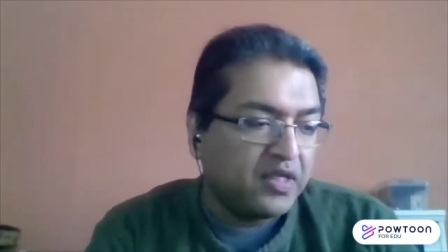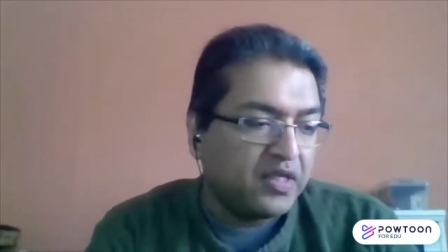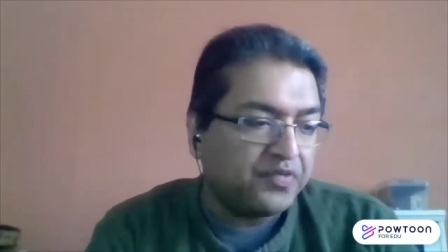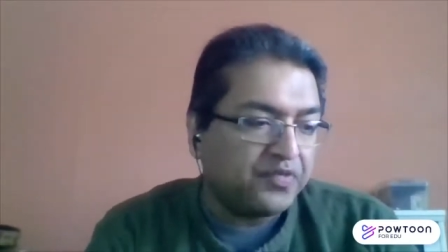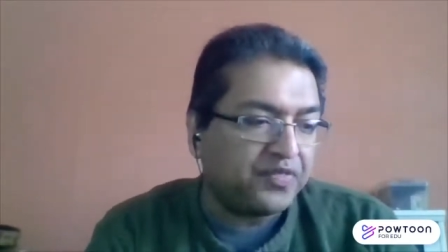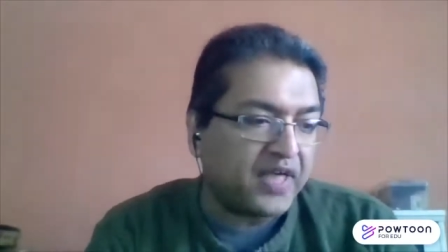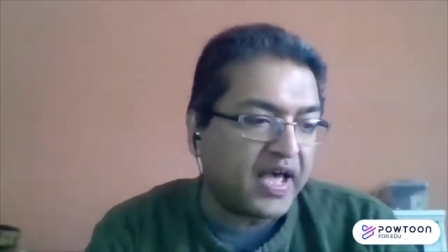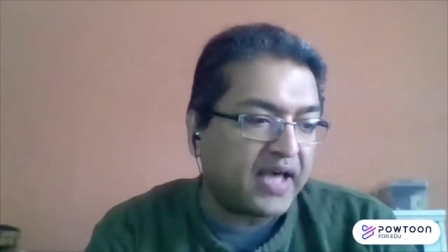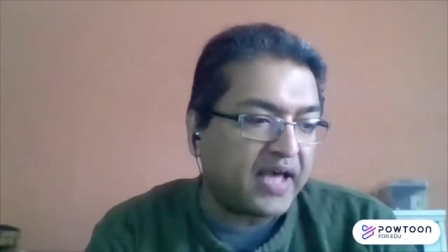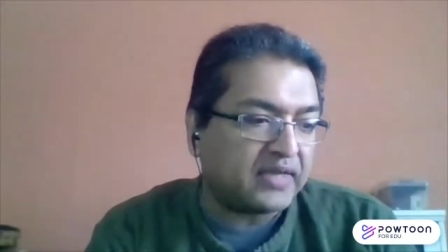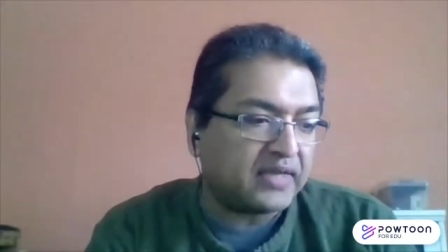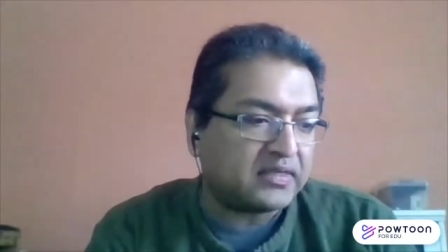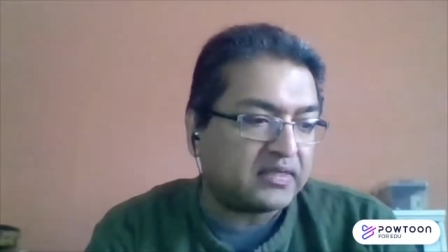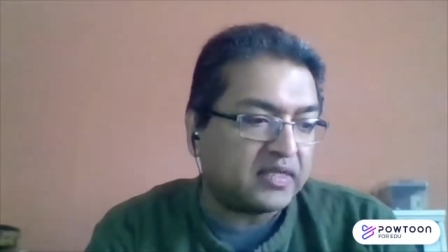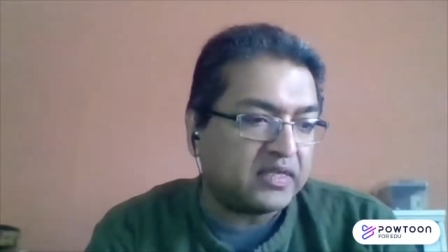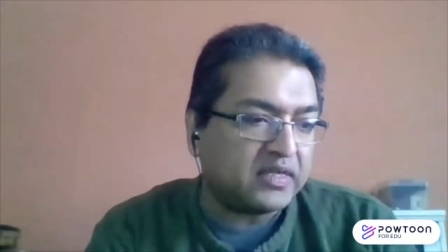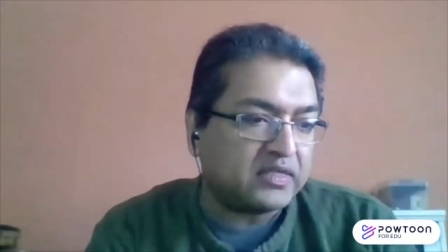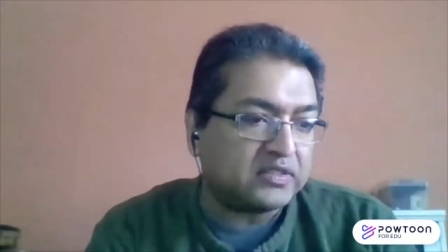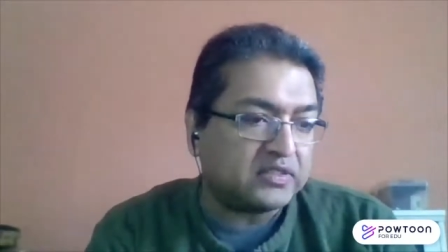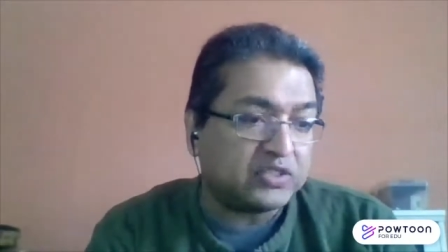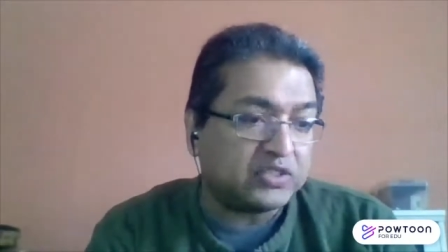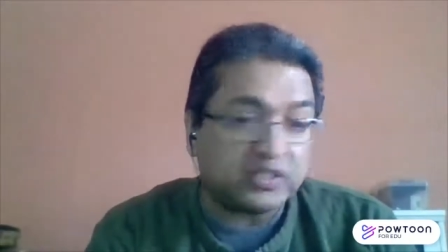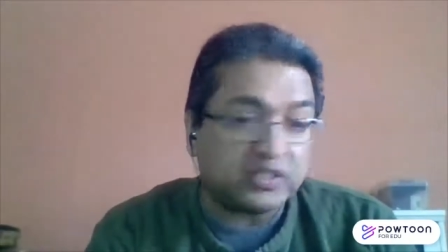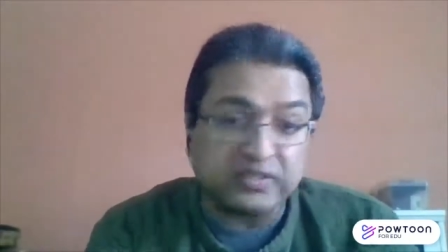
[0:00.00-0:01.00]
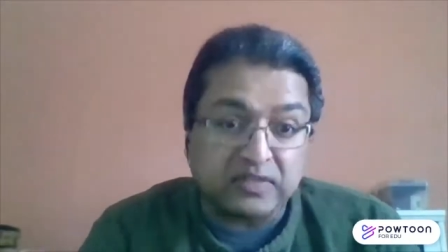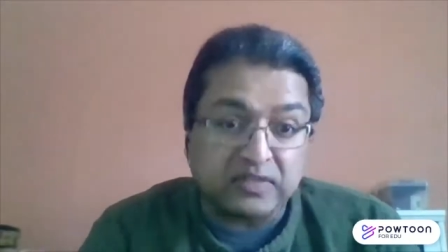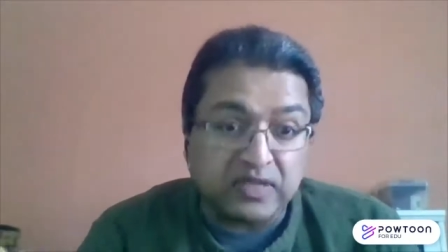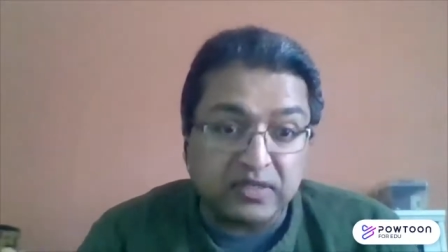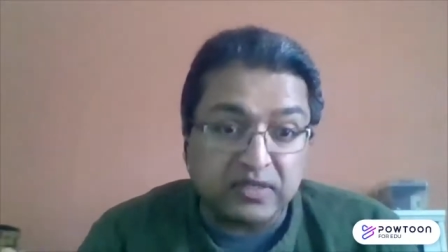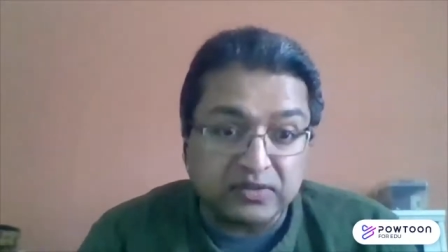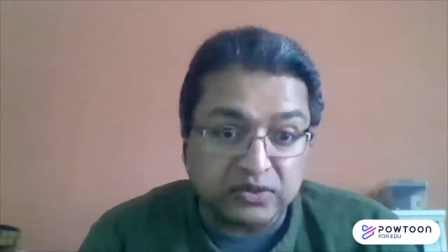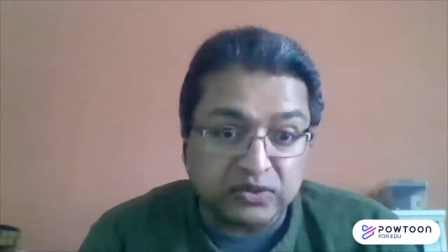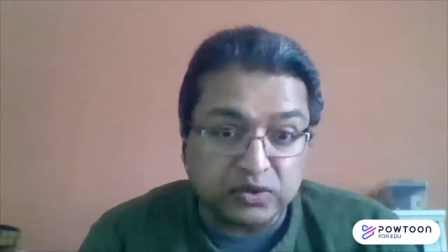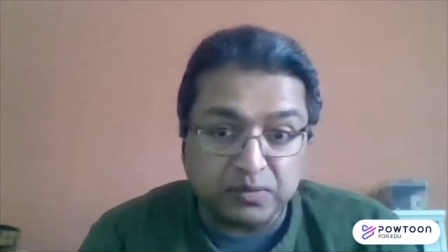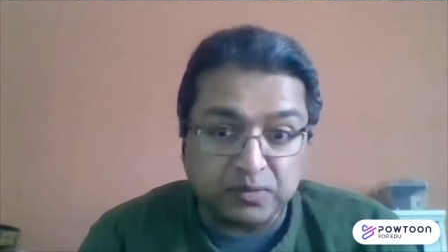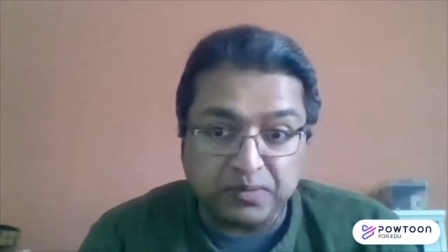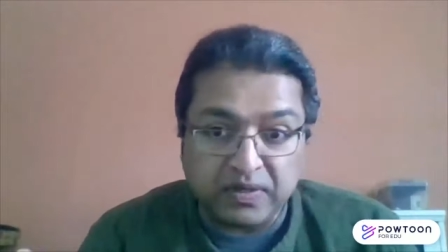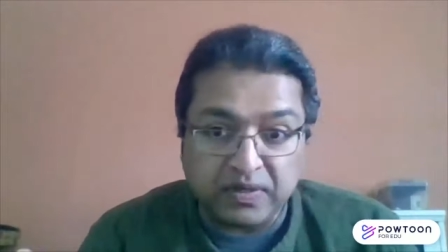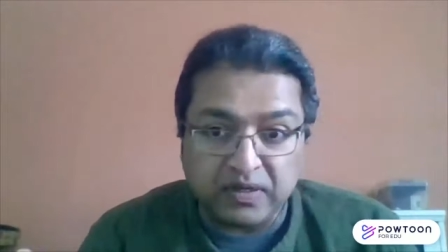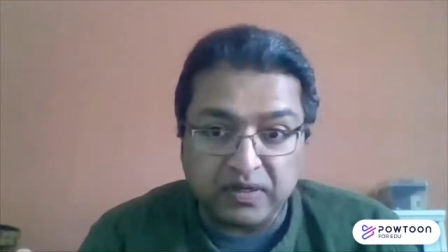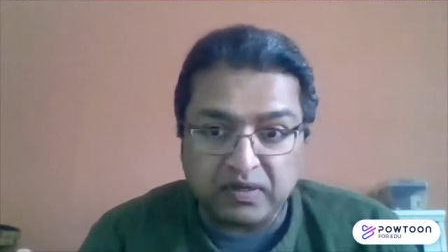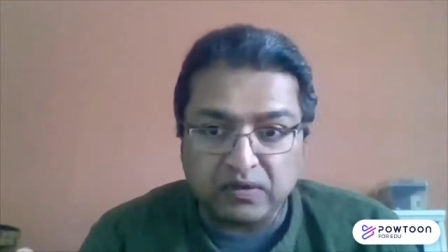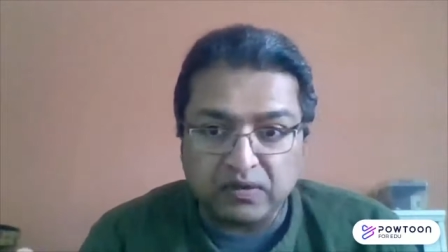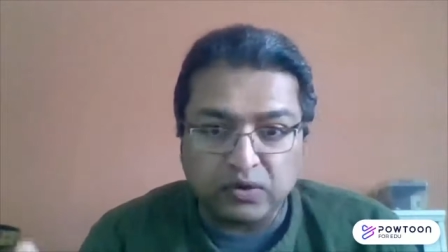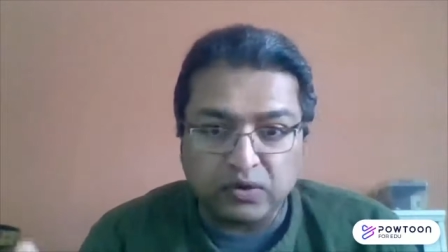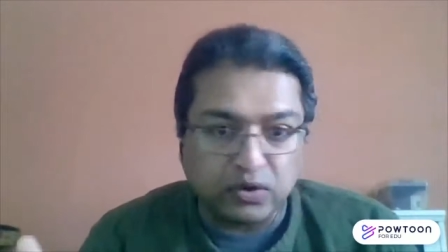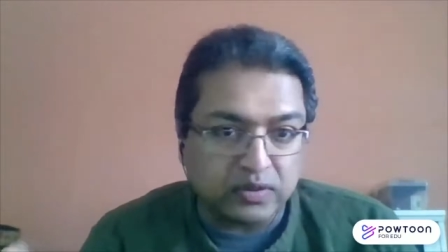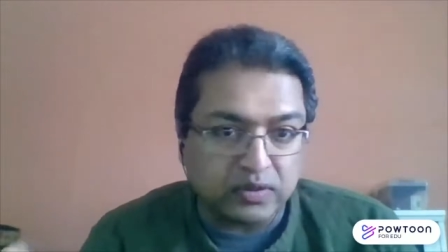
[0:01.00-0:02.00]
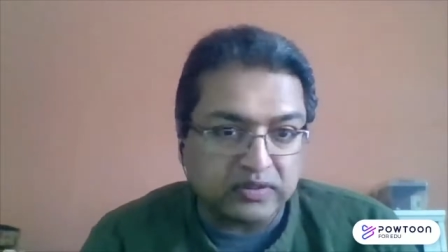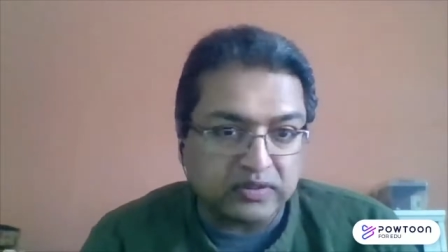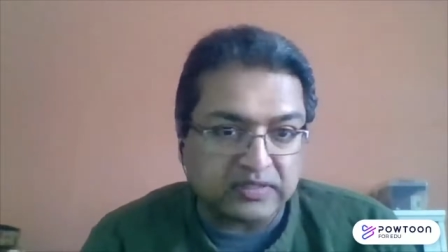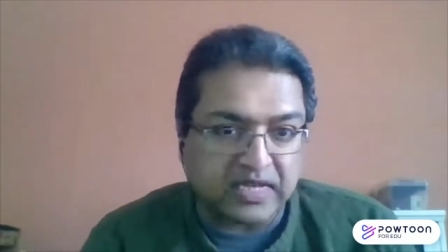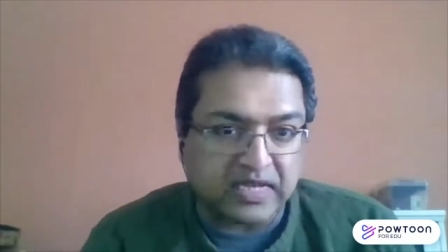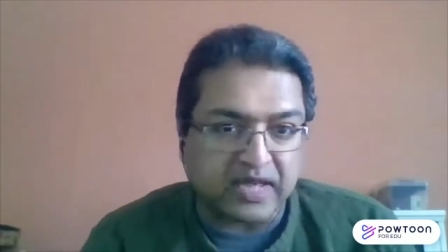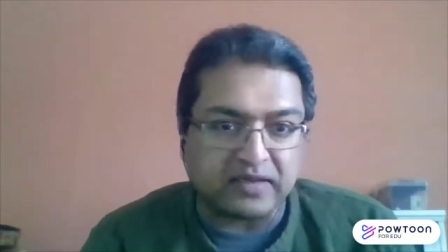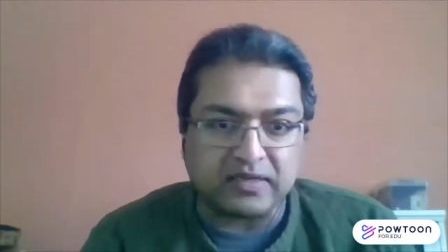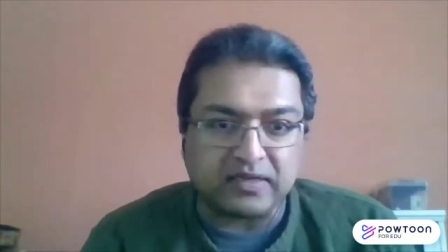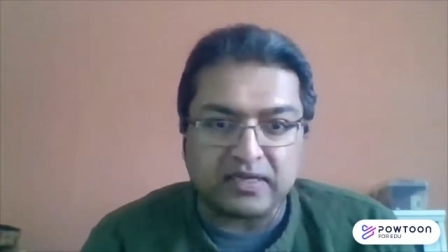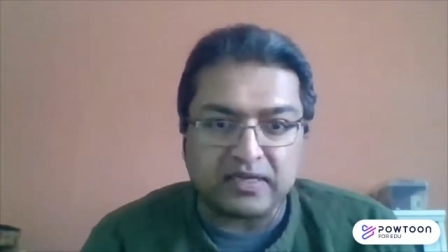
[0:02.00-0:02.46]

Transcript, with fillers: that just needs to be looked at,